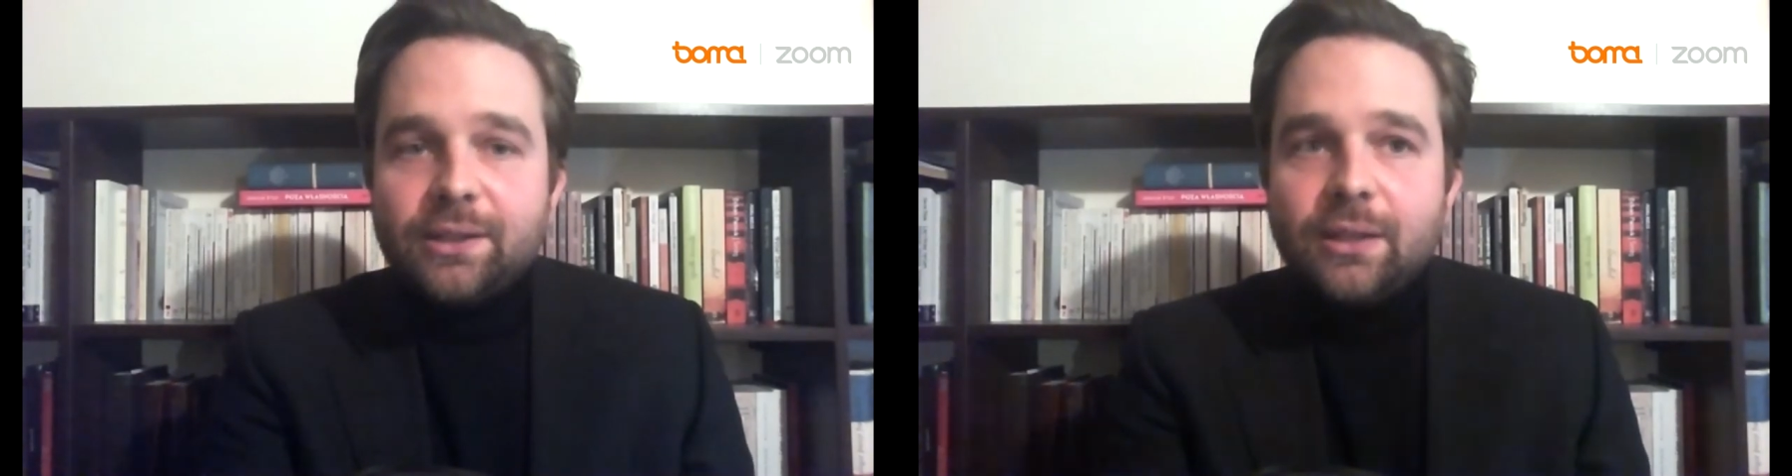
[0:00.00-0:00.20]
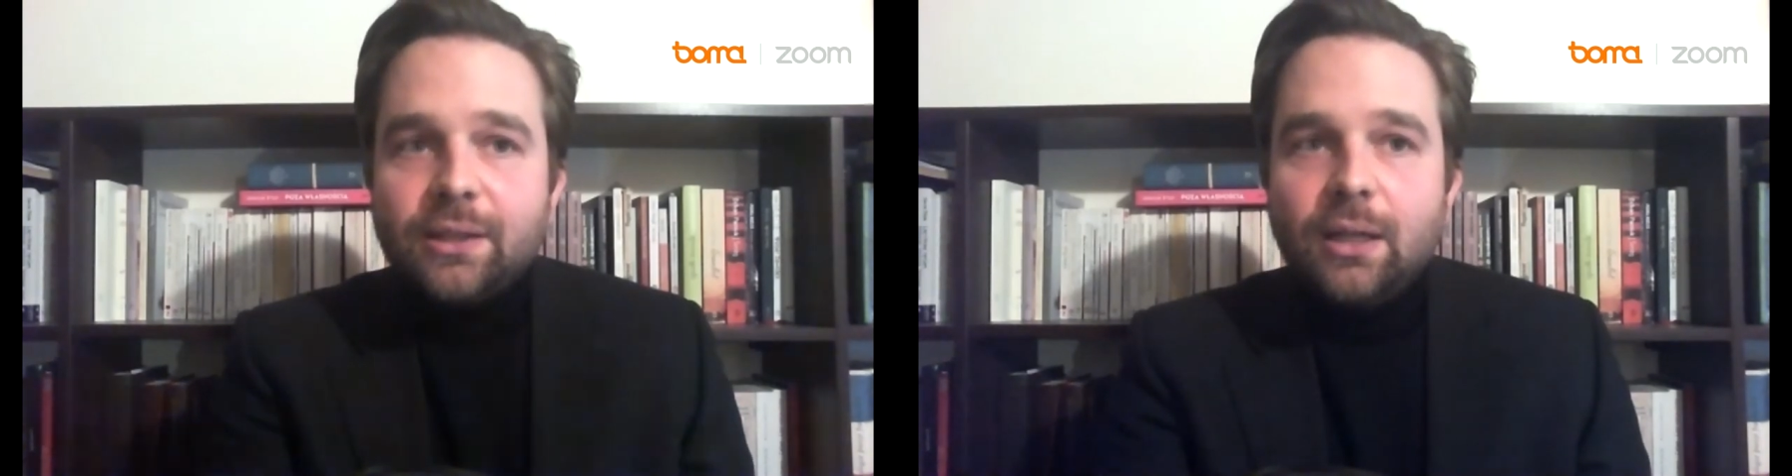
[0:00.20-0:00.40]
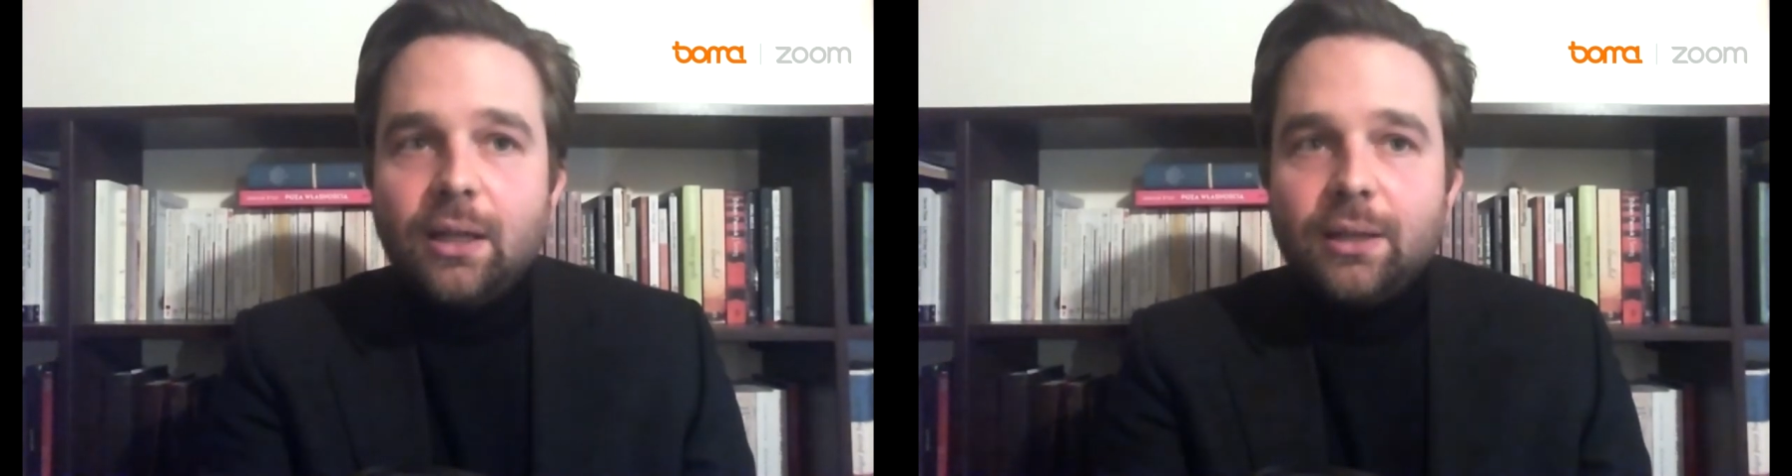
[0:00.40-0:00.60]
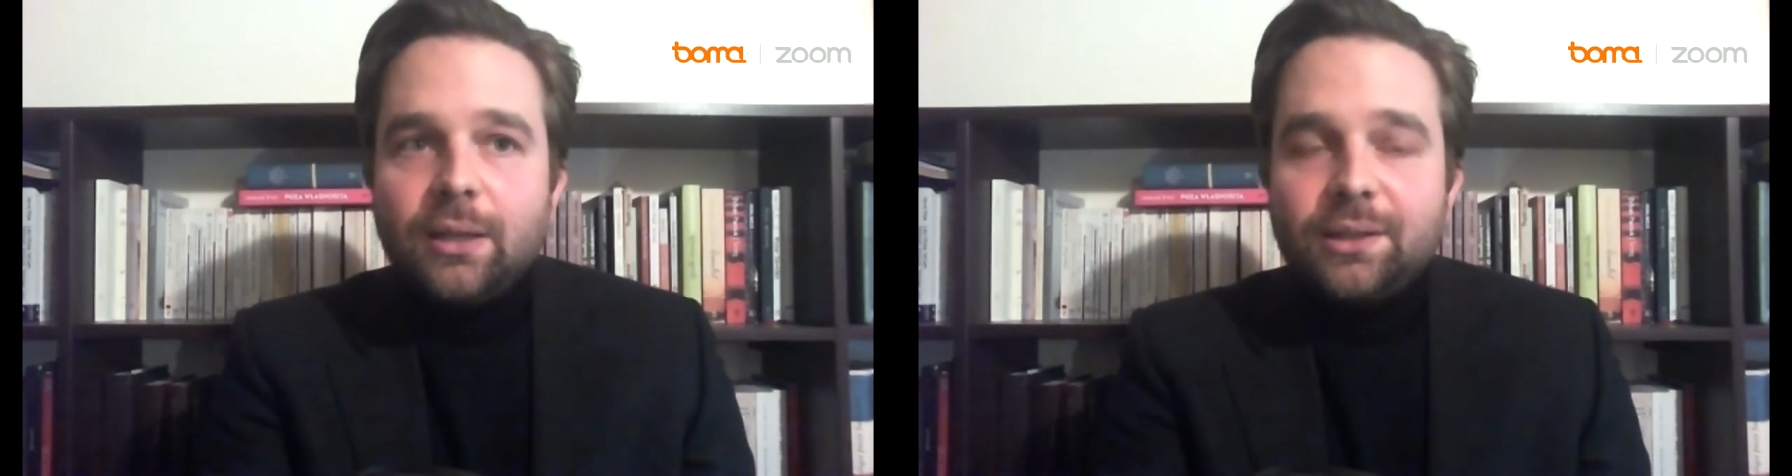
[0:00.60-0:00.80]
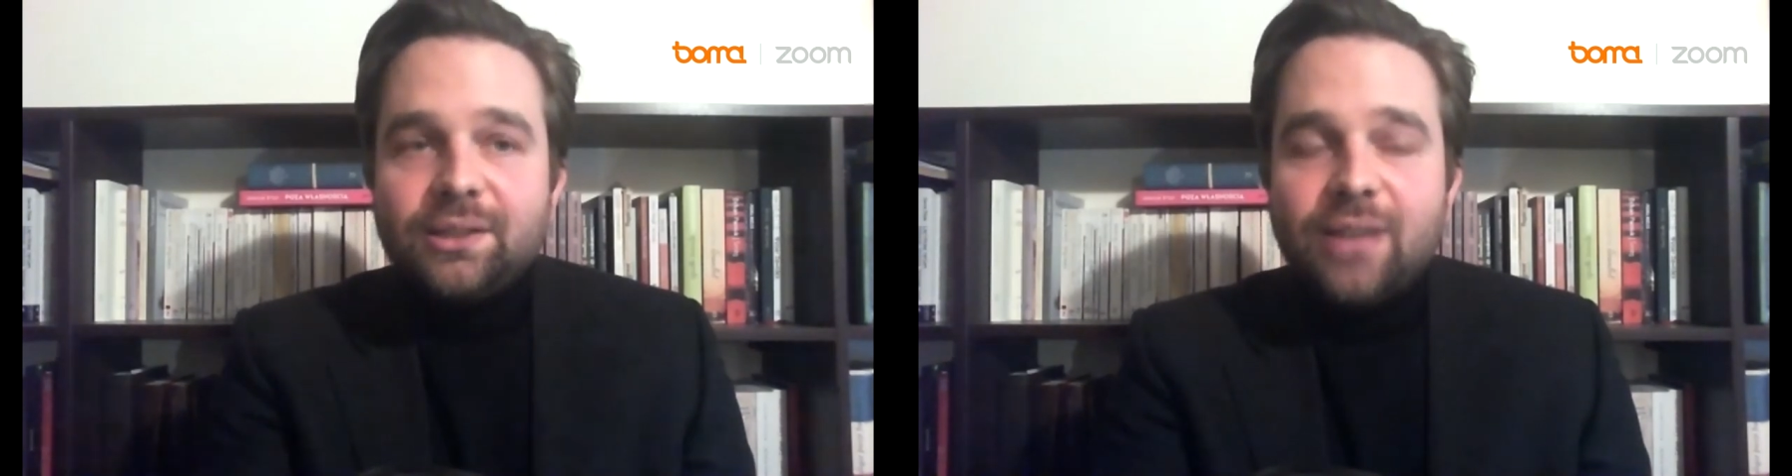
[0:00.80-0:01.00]
Yeah, this is
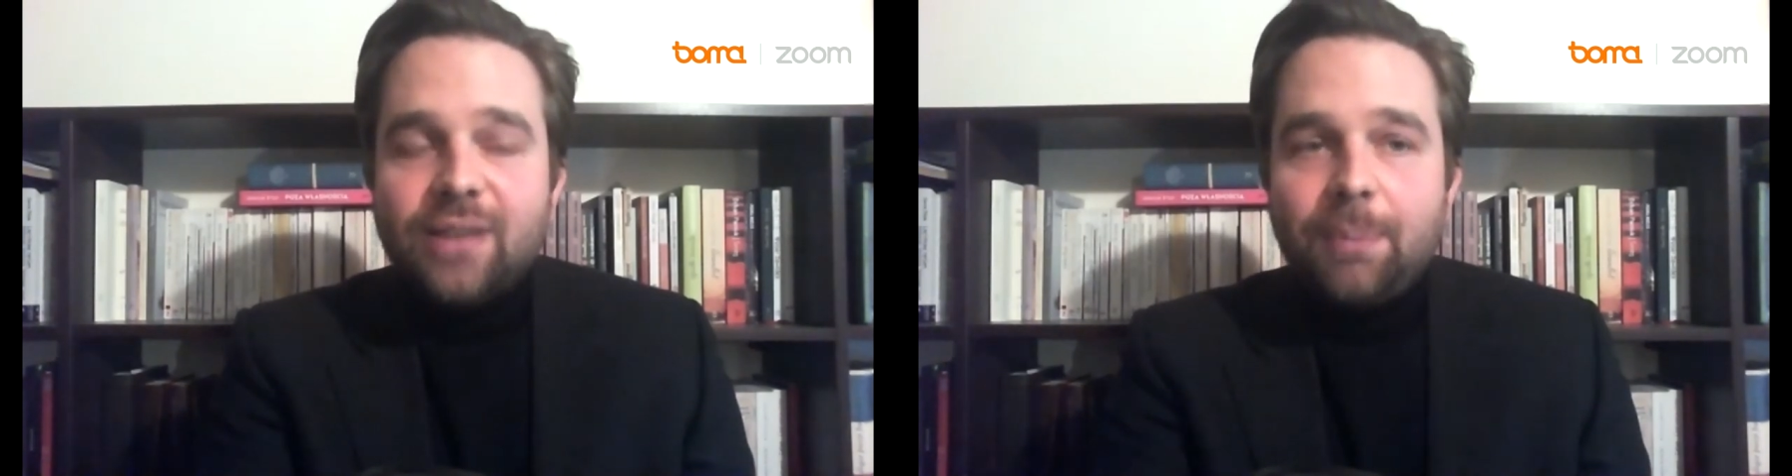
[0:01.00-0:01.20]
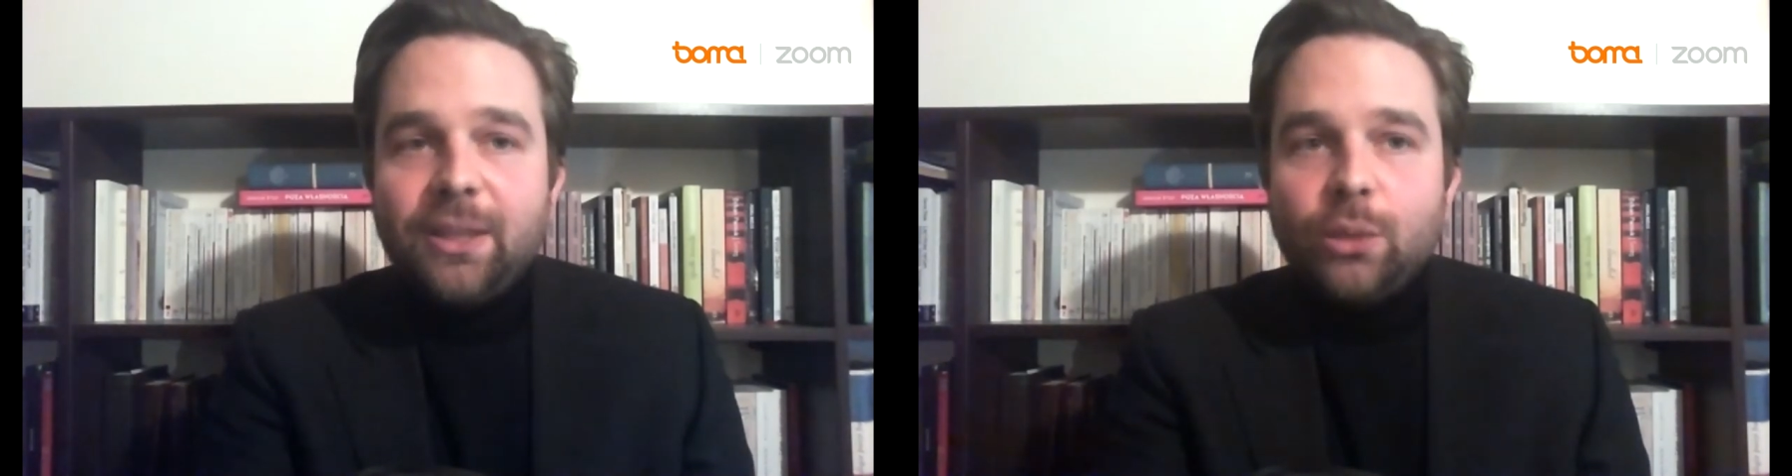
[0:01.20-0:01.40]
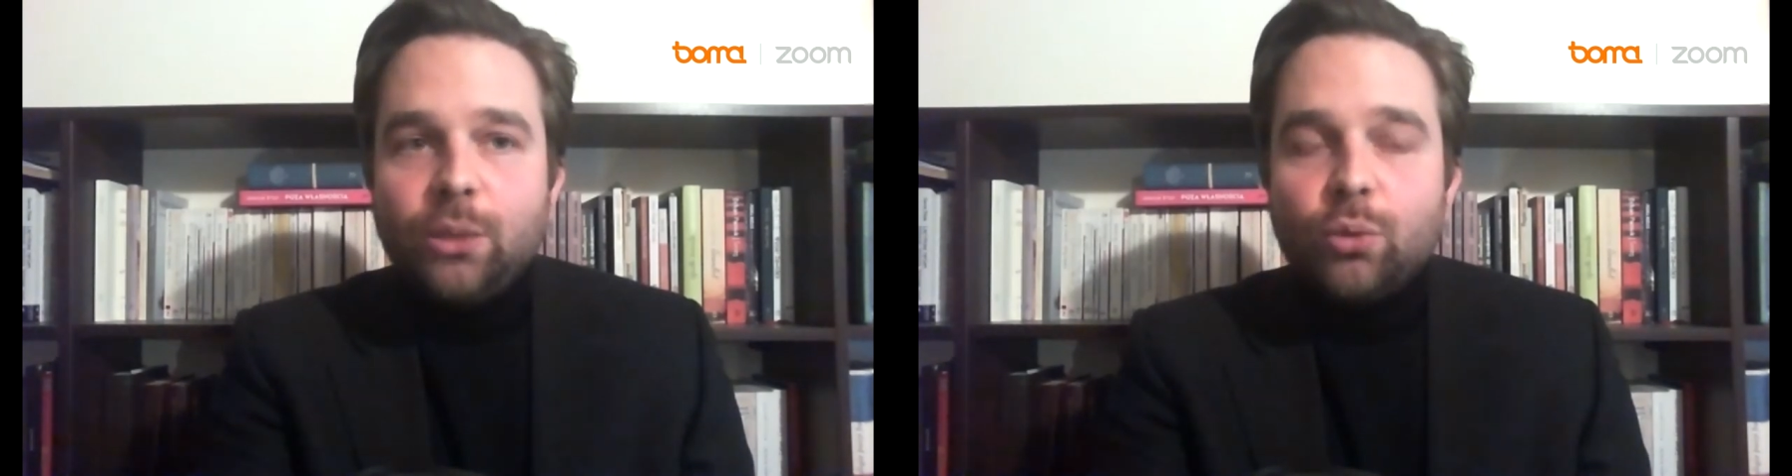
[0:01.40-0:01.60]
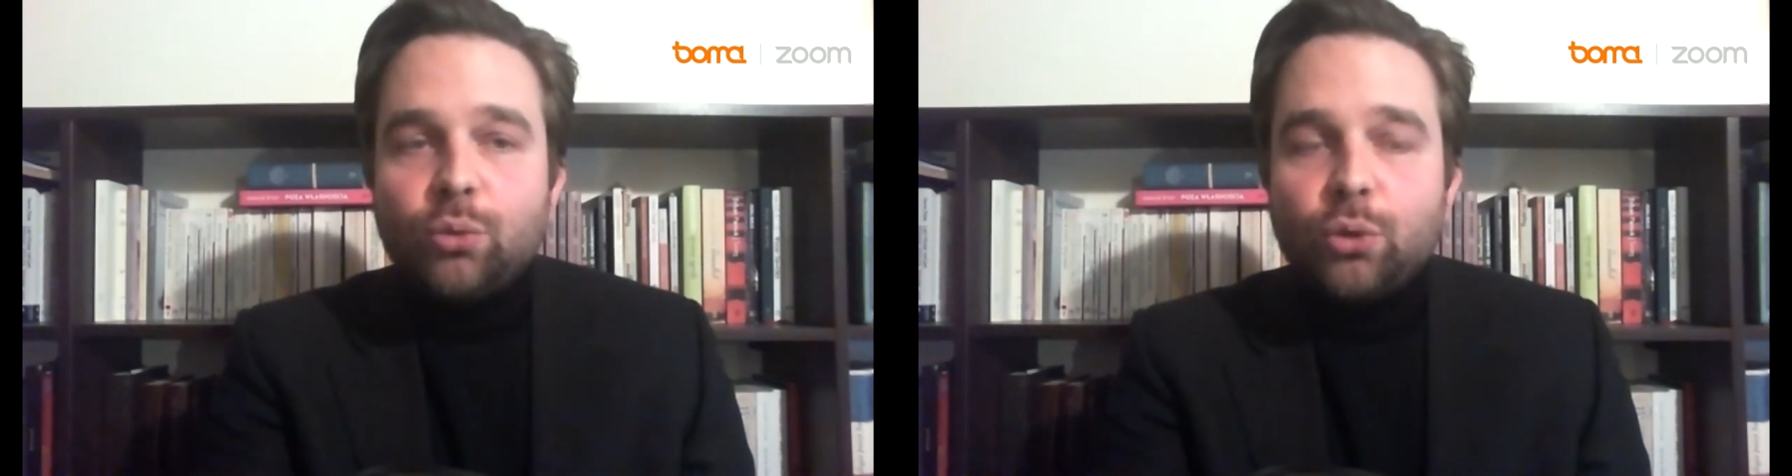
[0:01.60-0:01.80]
happening. What was